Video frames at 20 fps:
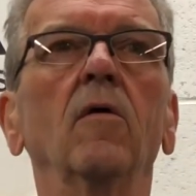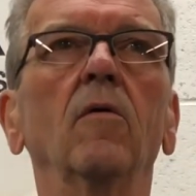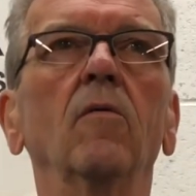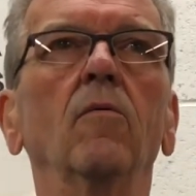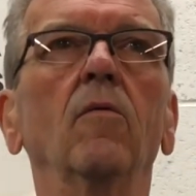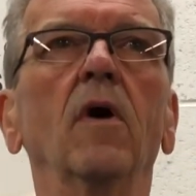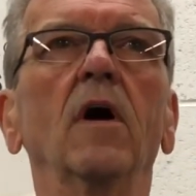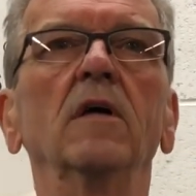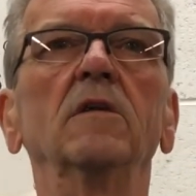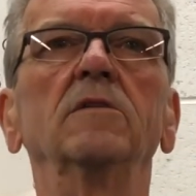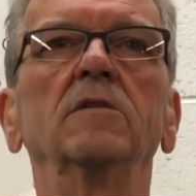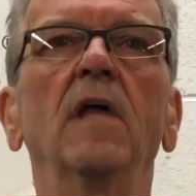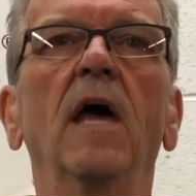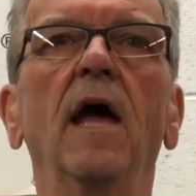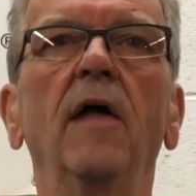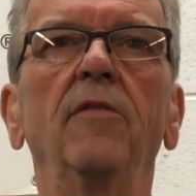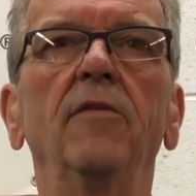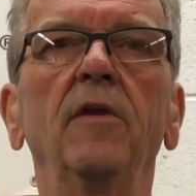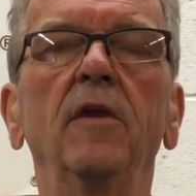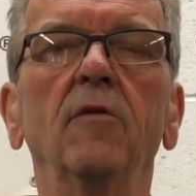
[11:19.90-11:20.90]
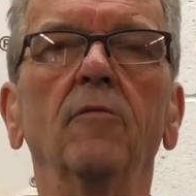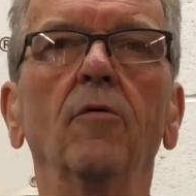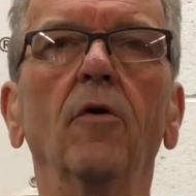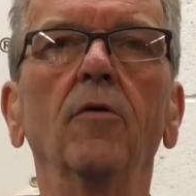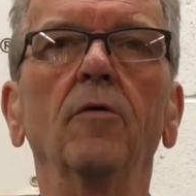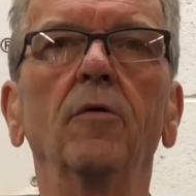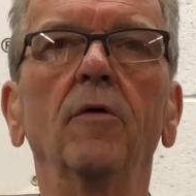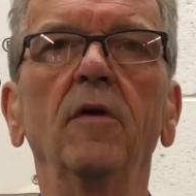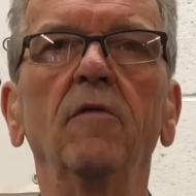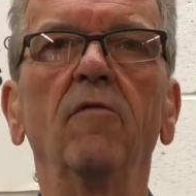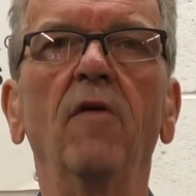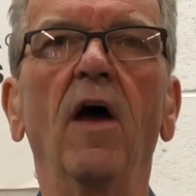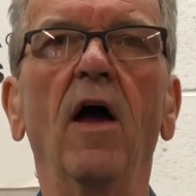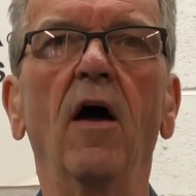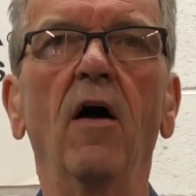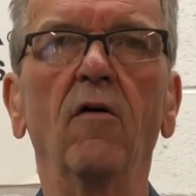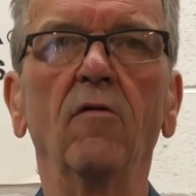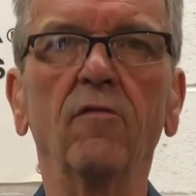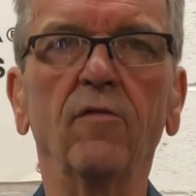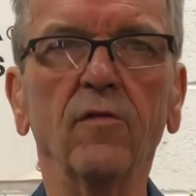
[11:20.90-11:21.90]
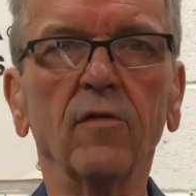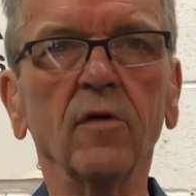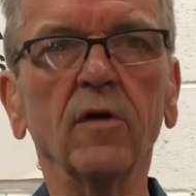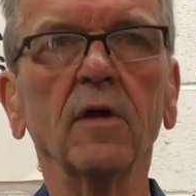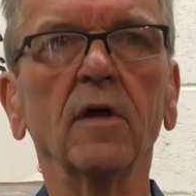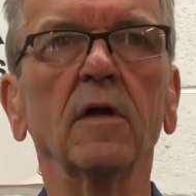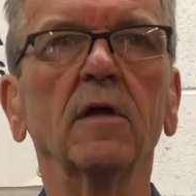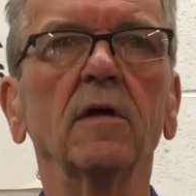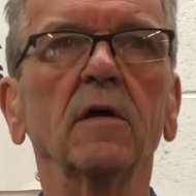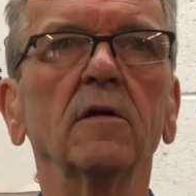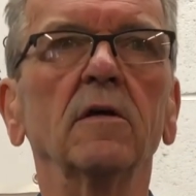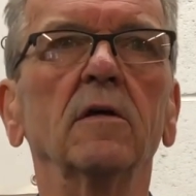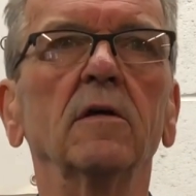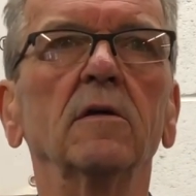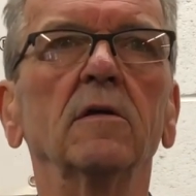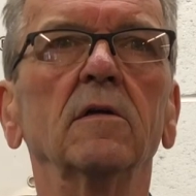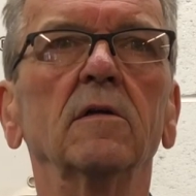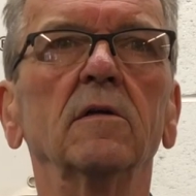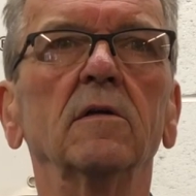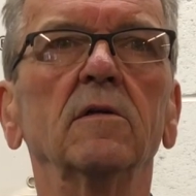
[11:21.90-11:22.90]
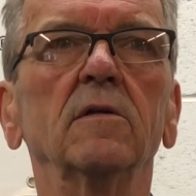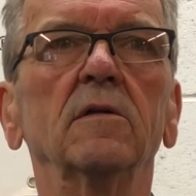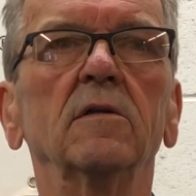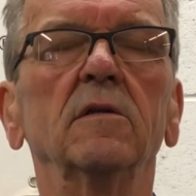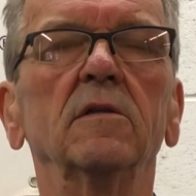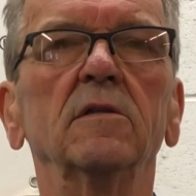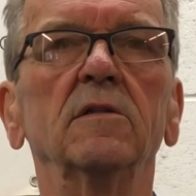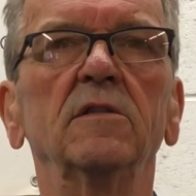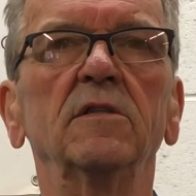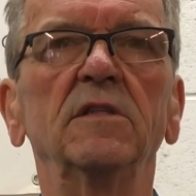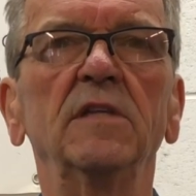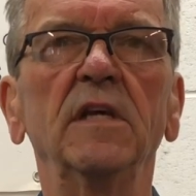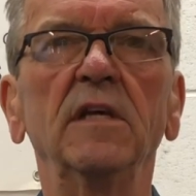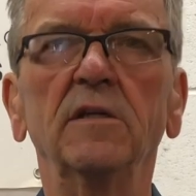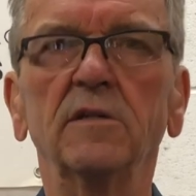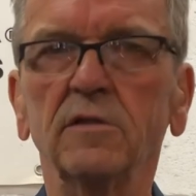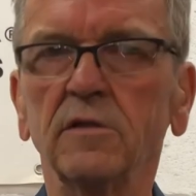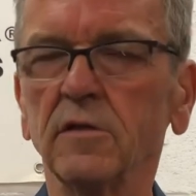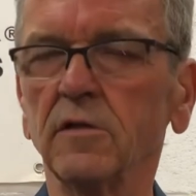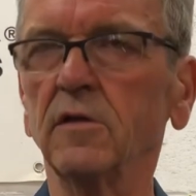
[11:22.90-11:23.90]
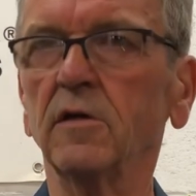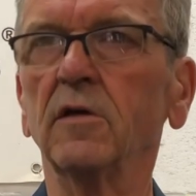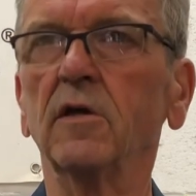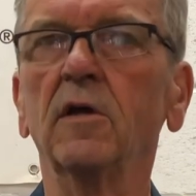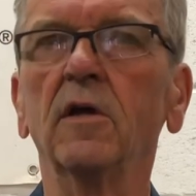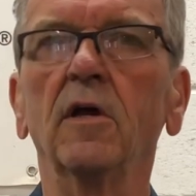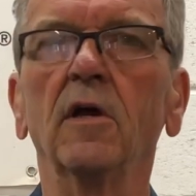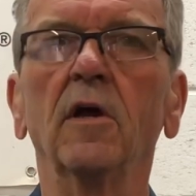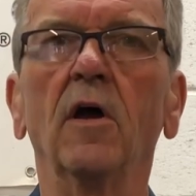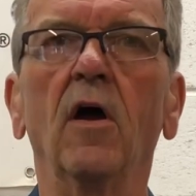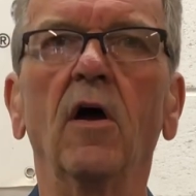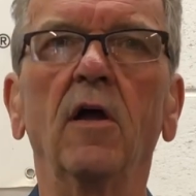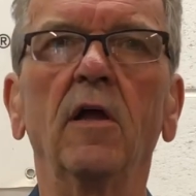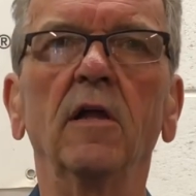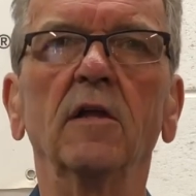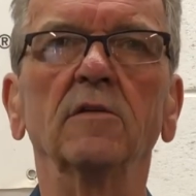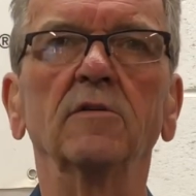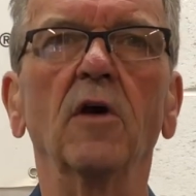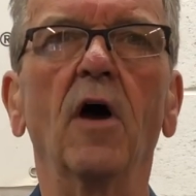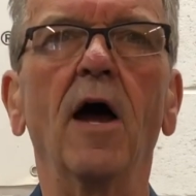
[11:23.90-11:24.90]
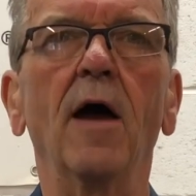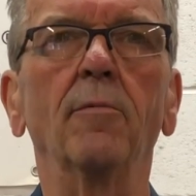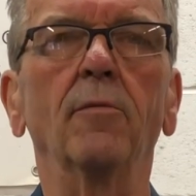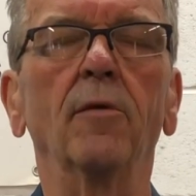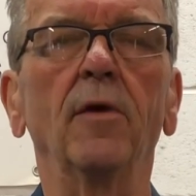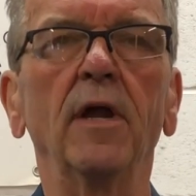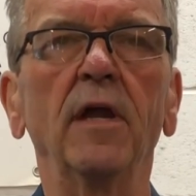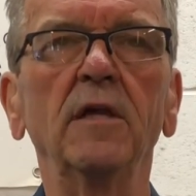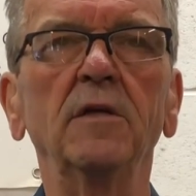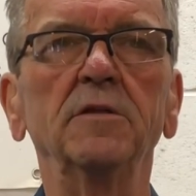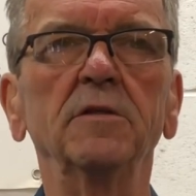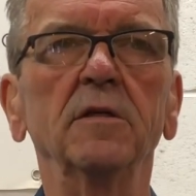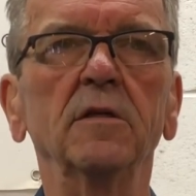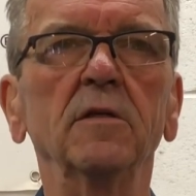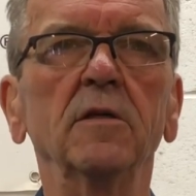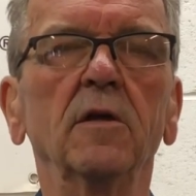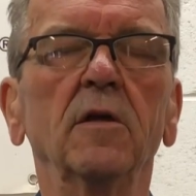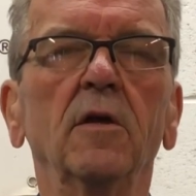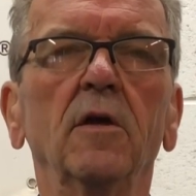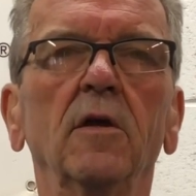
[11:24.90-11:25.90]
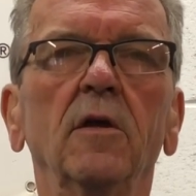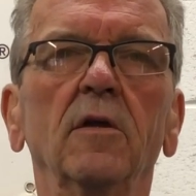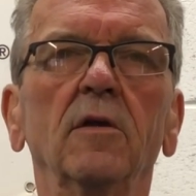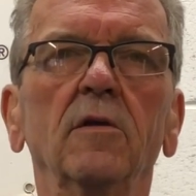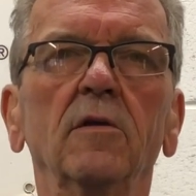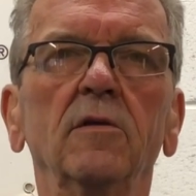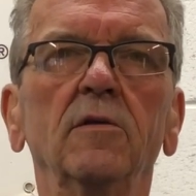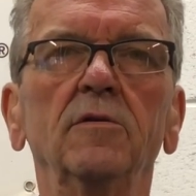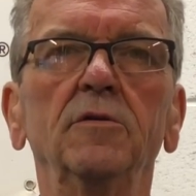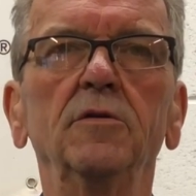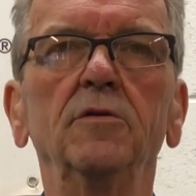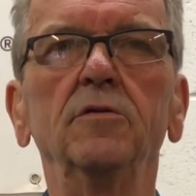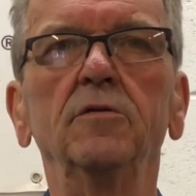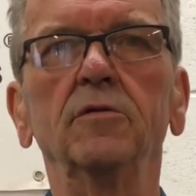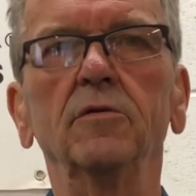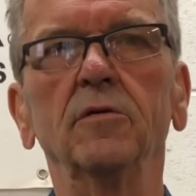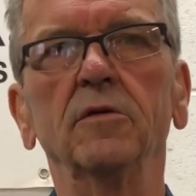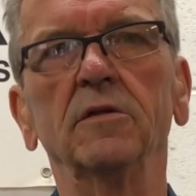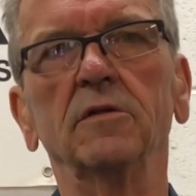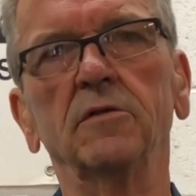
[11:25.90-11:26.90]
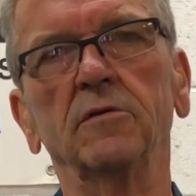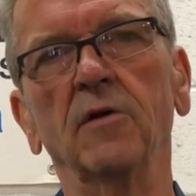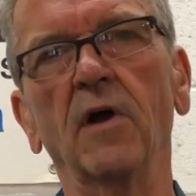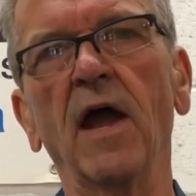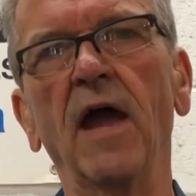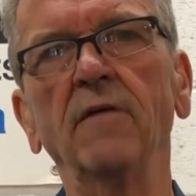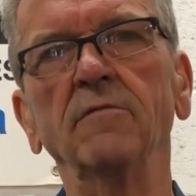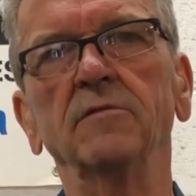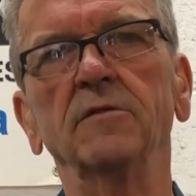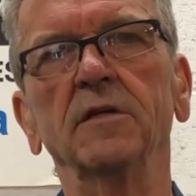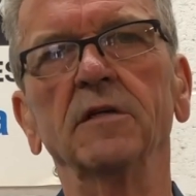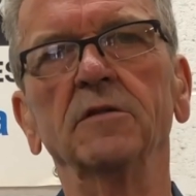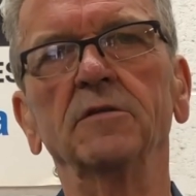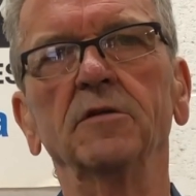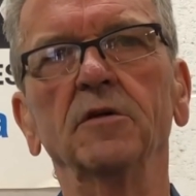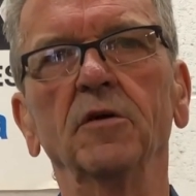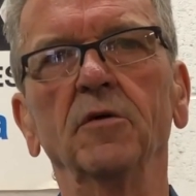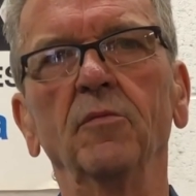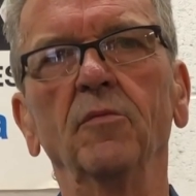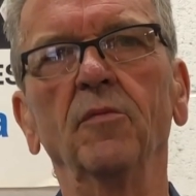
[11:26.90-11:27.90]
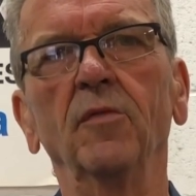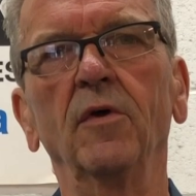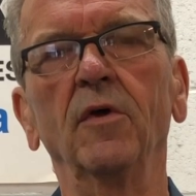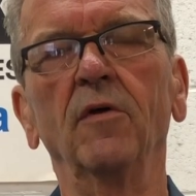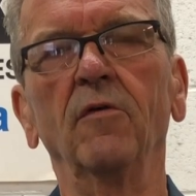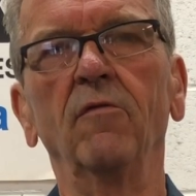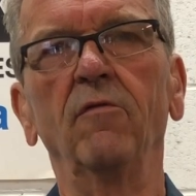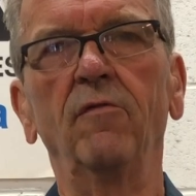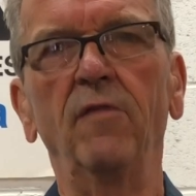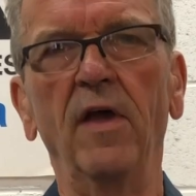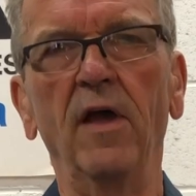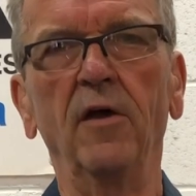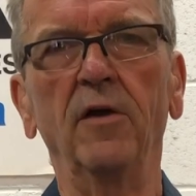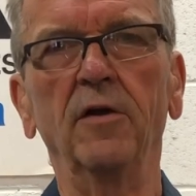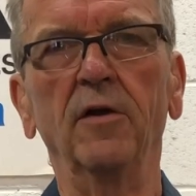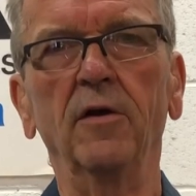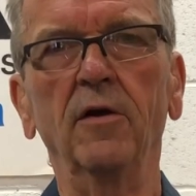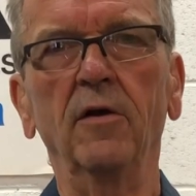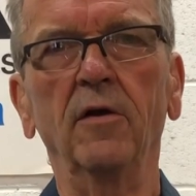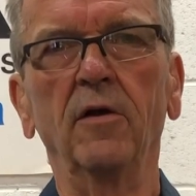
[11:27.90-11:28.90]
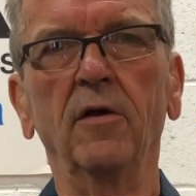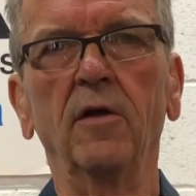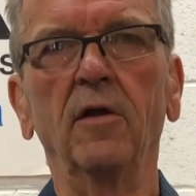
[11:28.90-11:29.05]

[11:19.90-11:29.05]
was that the rotary valve ceased its operation due to its drive system failure.